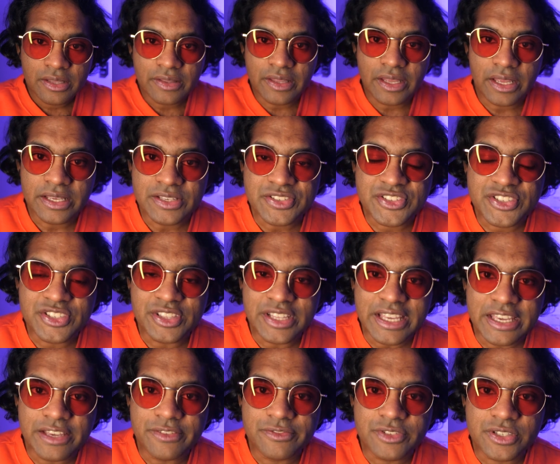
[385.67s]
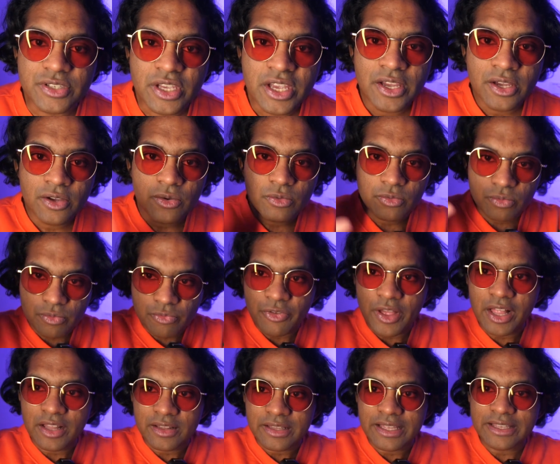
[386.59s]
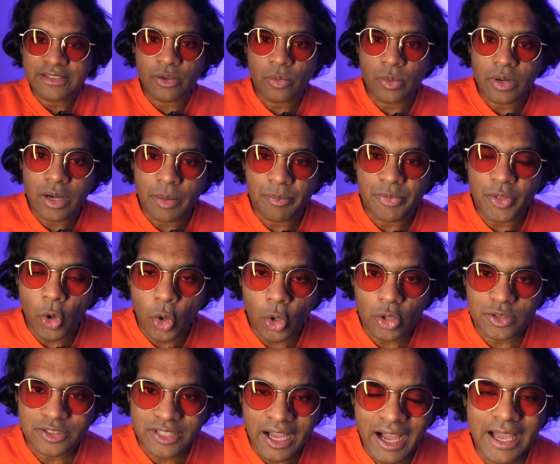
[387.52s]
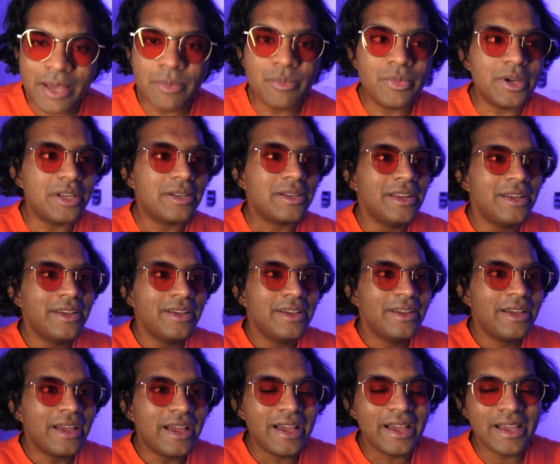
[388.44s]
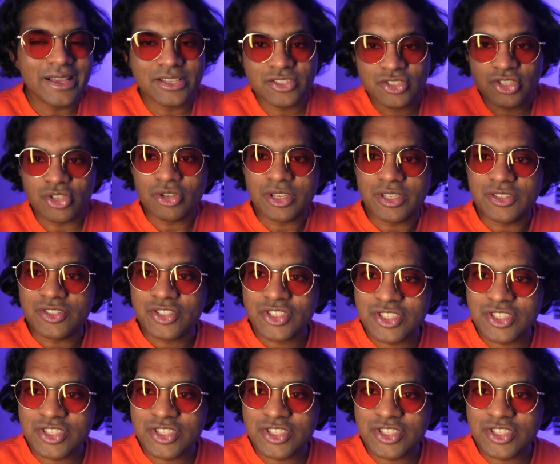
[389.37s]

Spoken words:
that his sleeves felt like they were up the whole time, but as you can